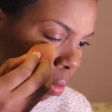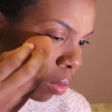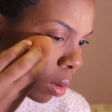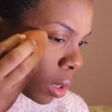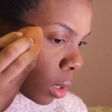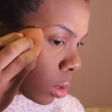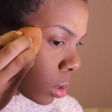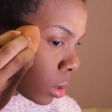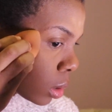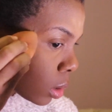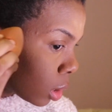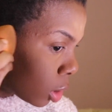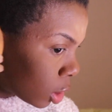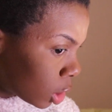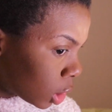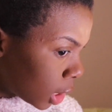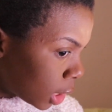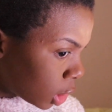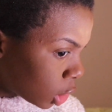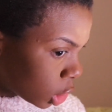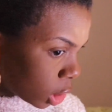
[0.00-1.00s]
what else is there a
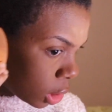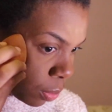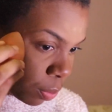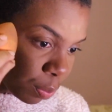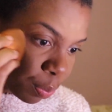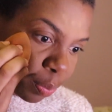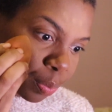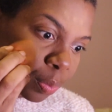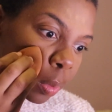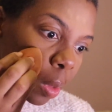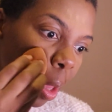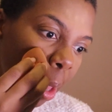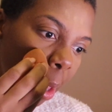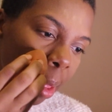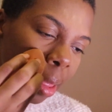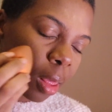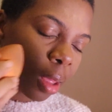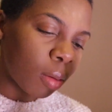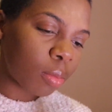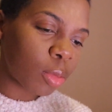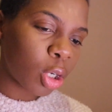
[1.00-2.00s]
change in?
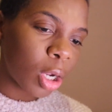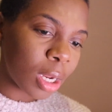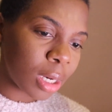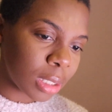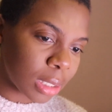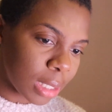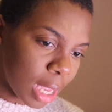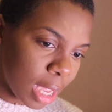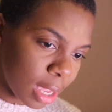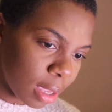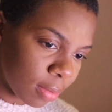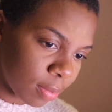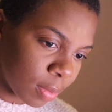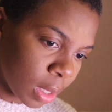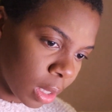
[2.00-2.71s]
I'm trying to say